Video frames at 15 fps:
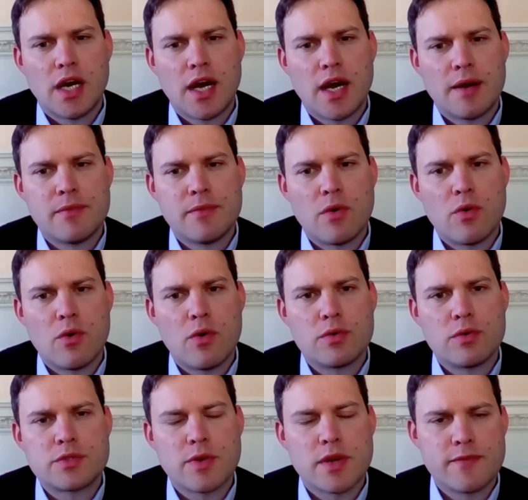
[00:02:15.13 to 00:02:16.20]

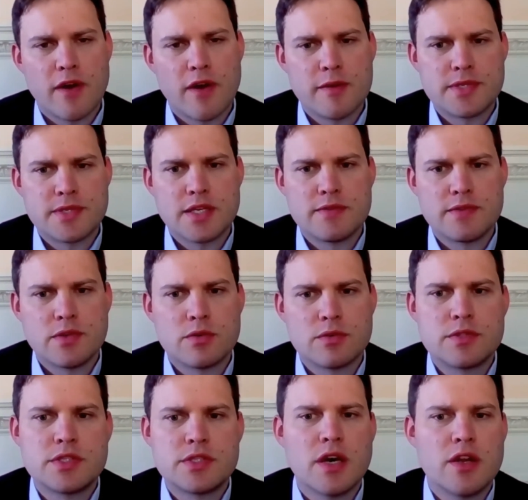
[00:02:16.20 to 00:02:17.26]
or 25% of
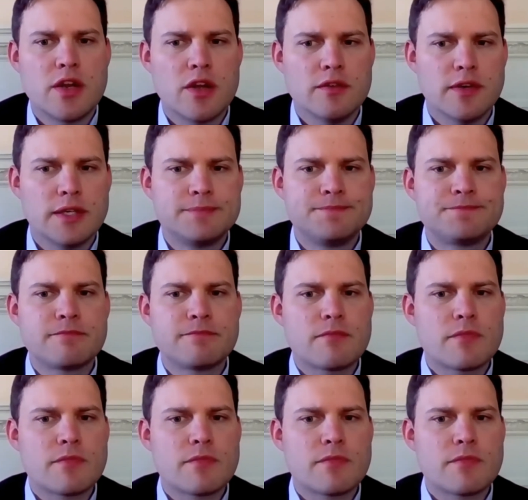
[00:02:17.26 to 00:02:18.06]
your turnover.